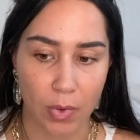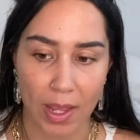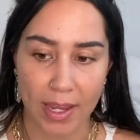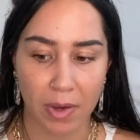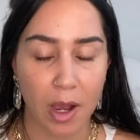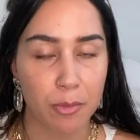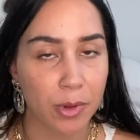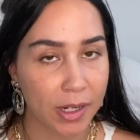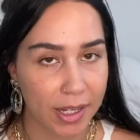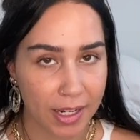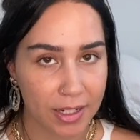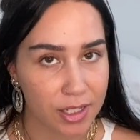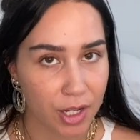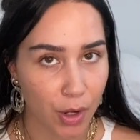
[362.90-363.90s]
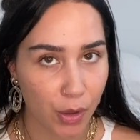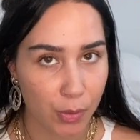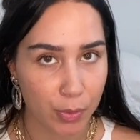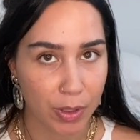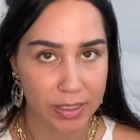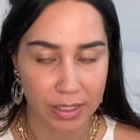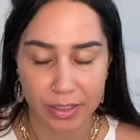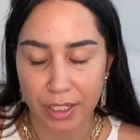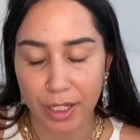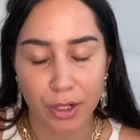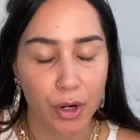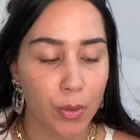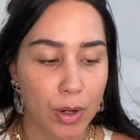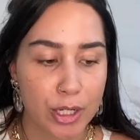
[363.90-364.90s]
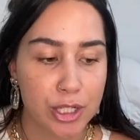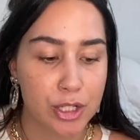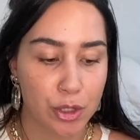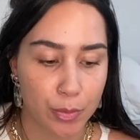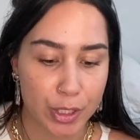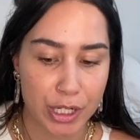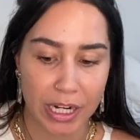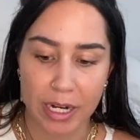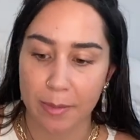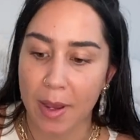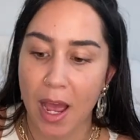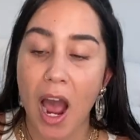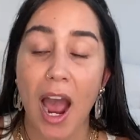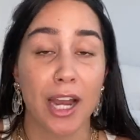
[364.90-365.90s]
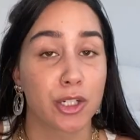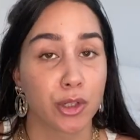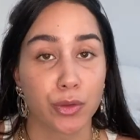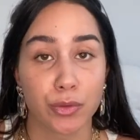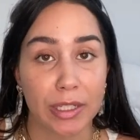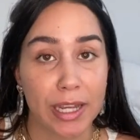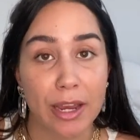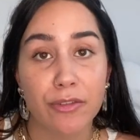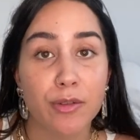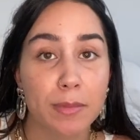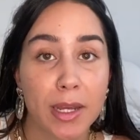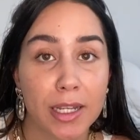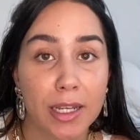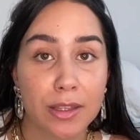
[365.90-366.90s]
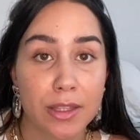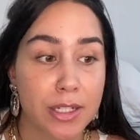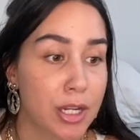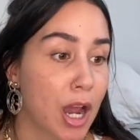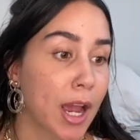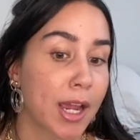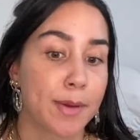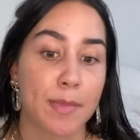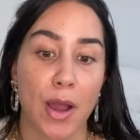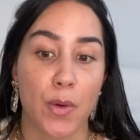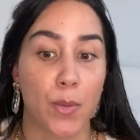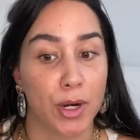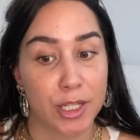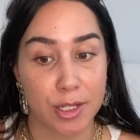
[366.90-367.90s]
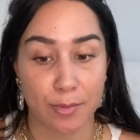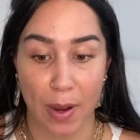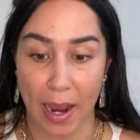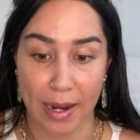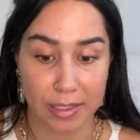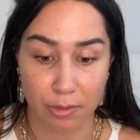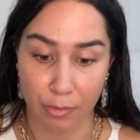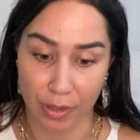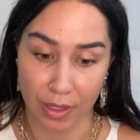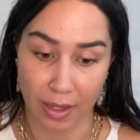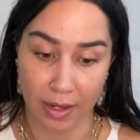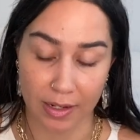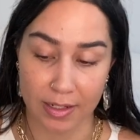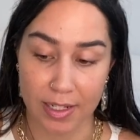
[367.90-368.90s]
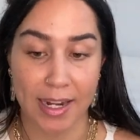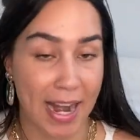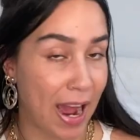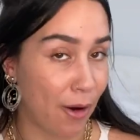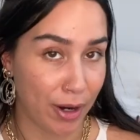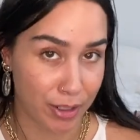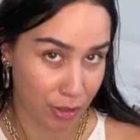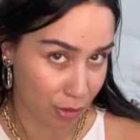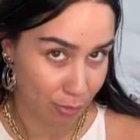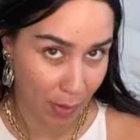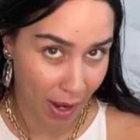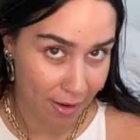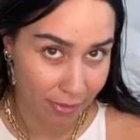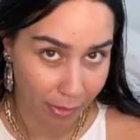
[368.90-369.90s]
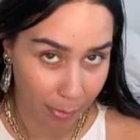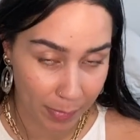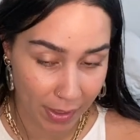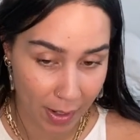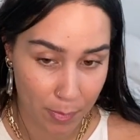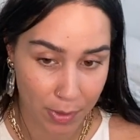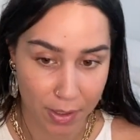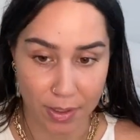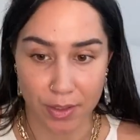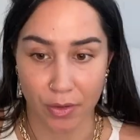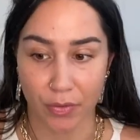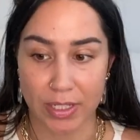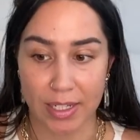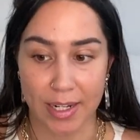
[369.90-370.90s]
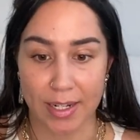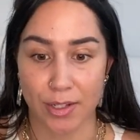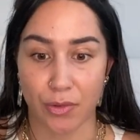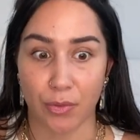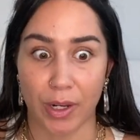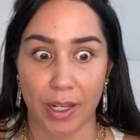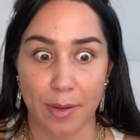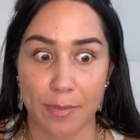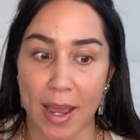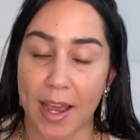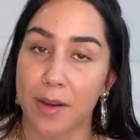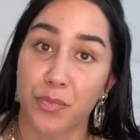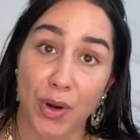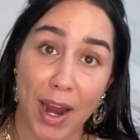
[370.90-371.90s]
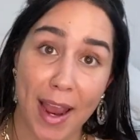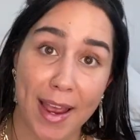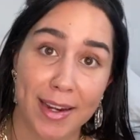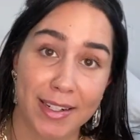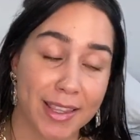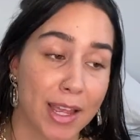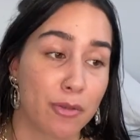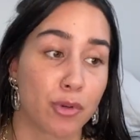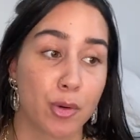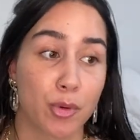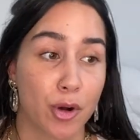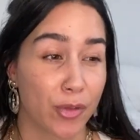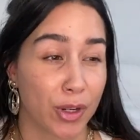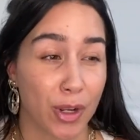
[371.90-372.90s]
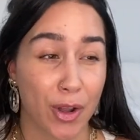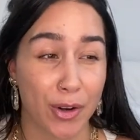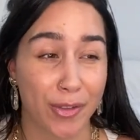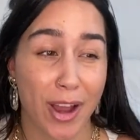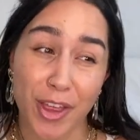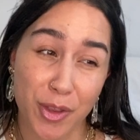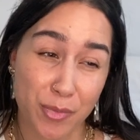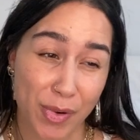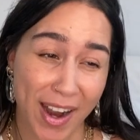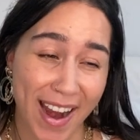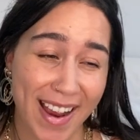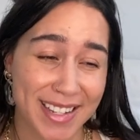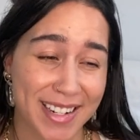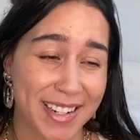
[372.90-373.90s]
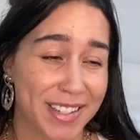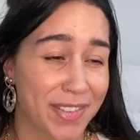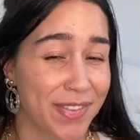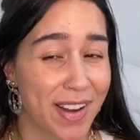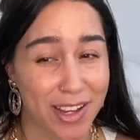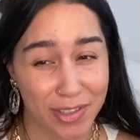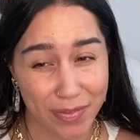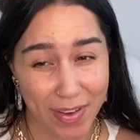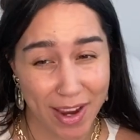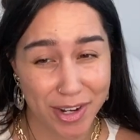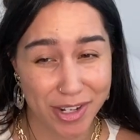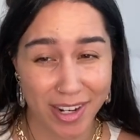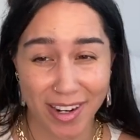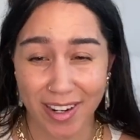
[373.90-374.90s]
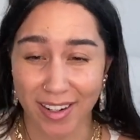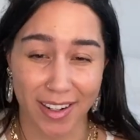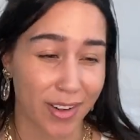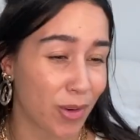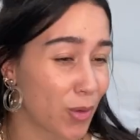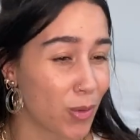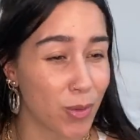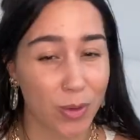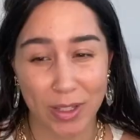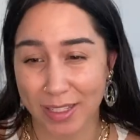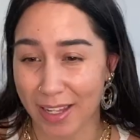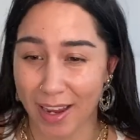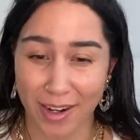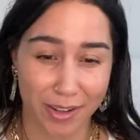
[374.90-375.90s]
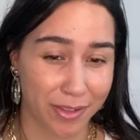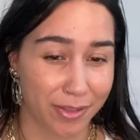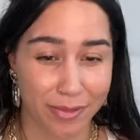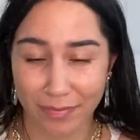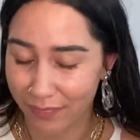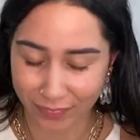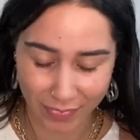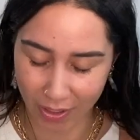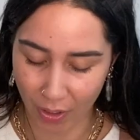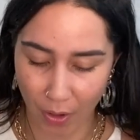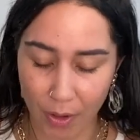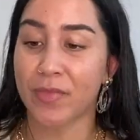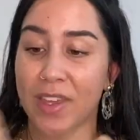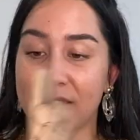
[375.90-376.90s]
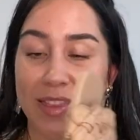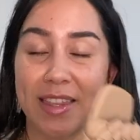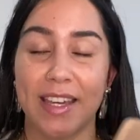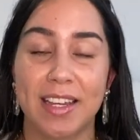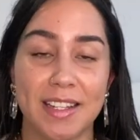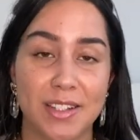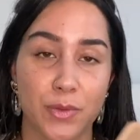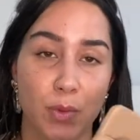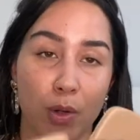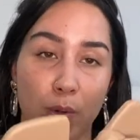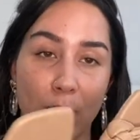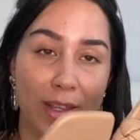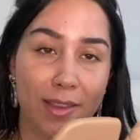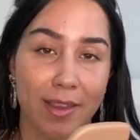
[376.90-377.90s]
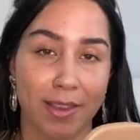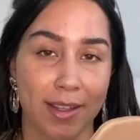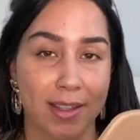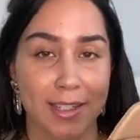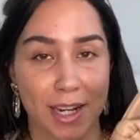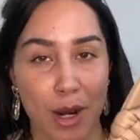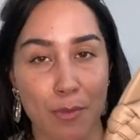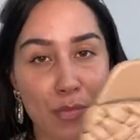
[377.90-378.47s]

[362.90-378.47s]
like a couple of years ago because I was like, you know what, it's super cheap. I don't really have the money at the time. I wanted to buy some things. Now I don't buy from there because obviously it's a really bad brand and they rip off a lot of other brands and it's fast fashion and all this kind of, you know. These were one of the things that I